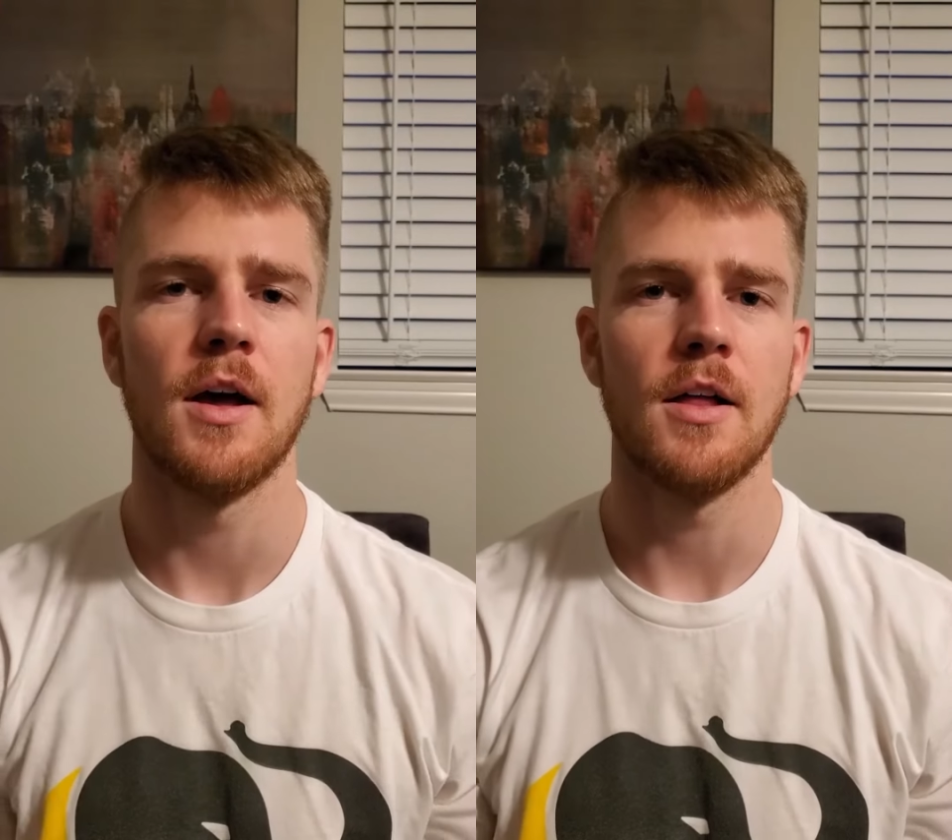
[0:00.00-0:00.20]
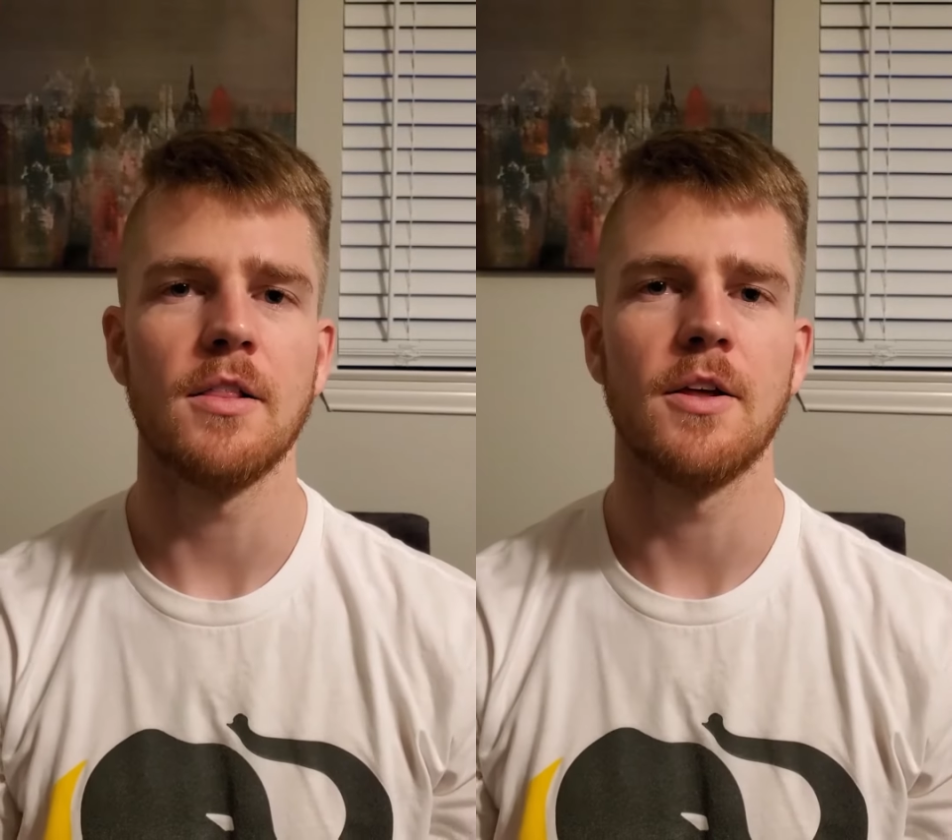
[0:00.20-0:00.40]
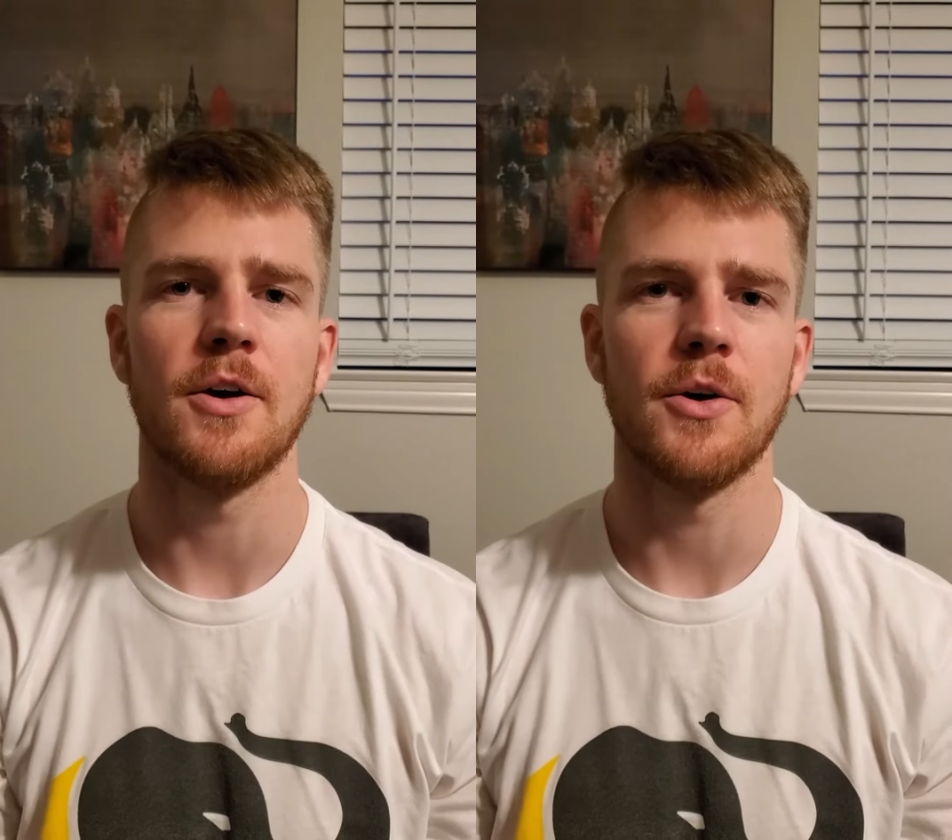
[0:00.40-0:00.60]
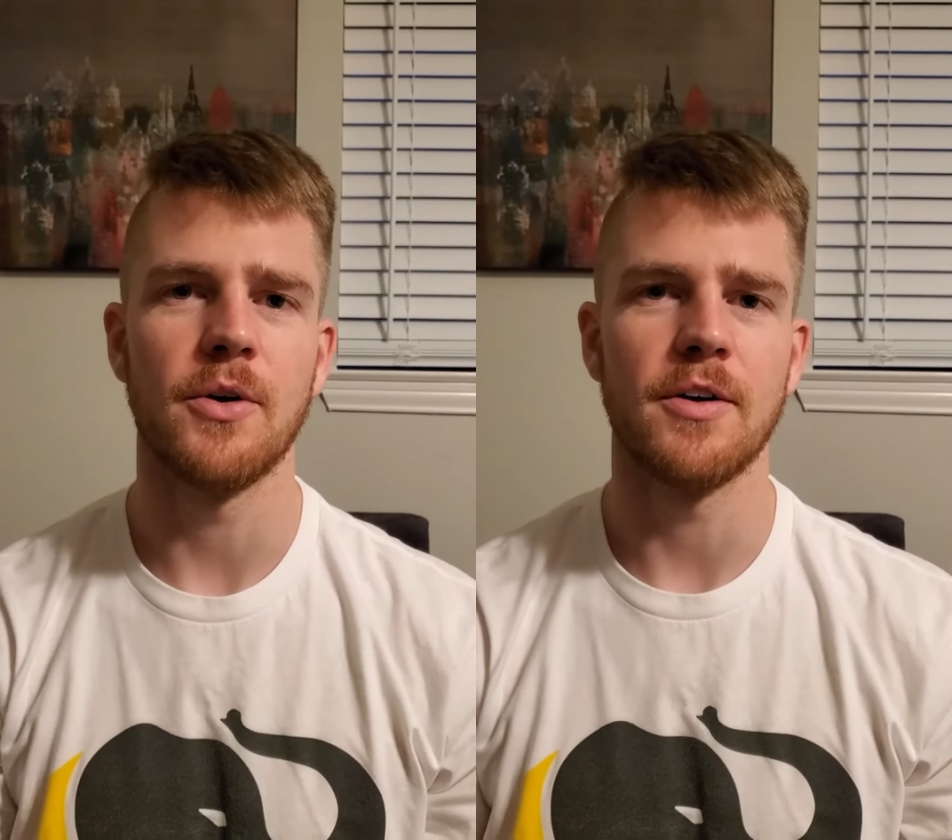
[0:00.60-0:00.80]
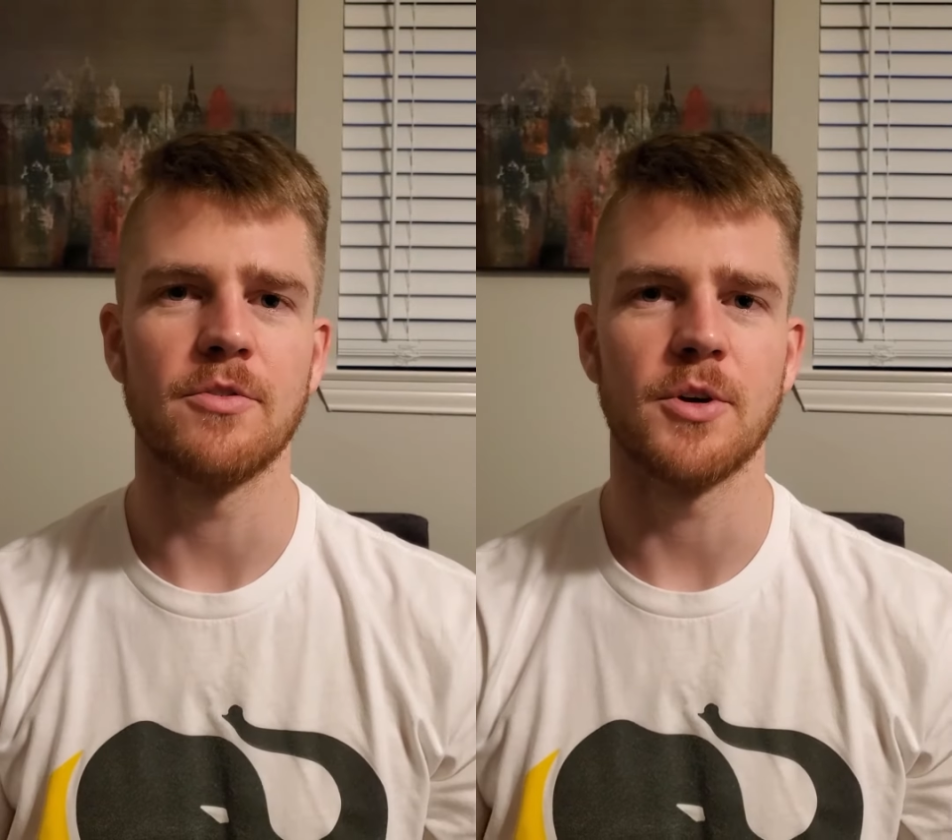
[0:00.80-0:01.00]
Hello,
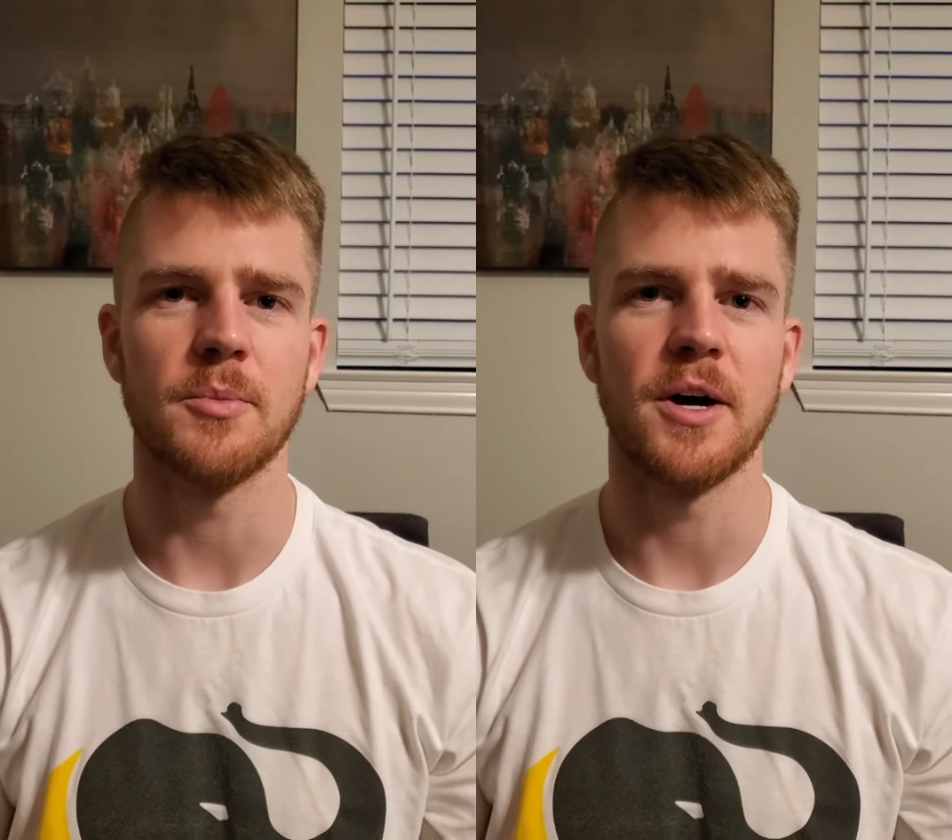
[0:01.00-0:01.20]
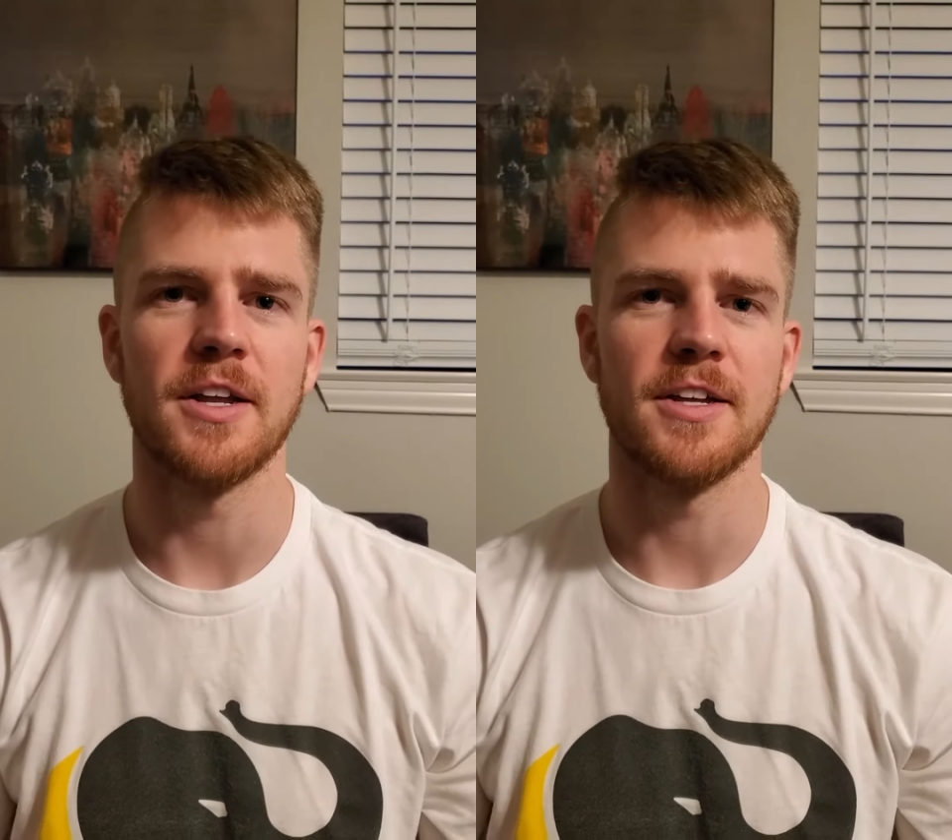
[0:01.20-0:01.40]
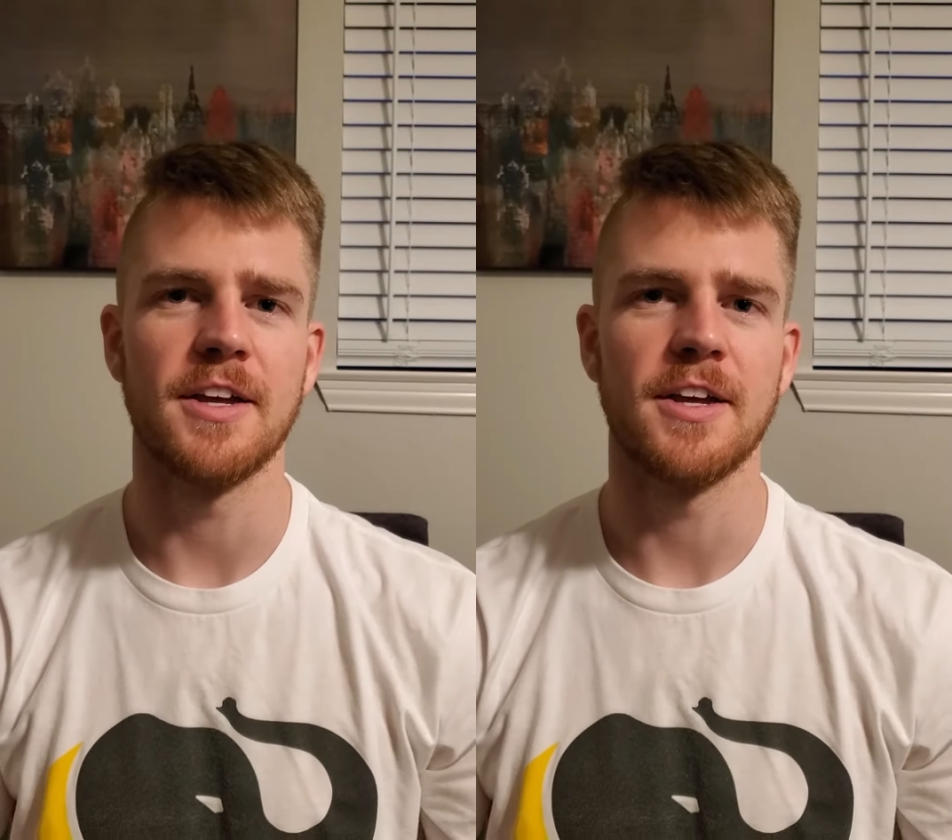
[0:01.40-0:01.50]
everybody.